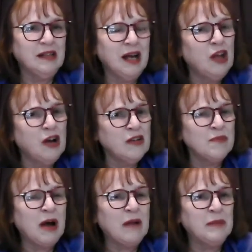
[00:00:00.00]
How long's
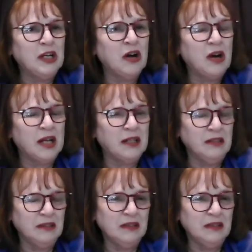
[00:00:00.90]
Spawn been gone?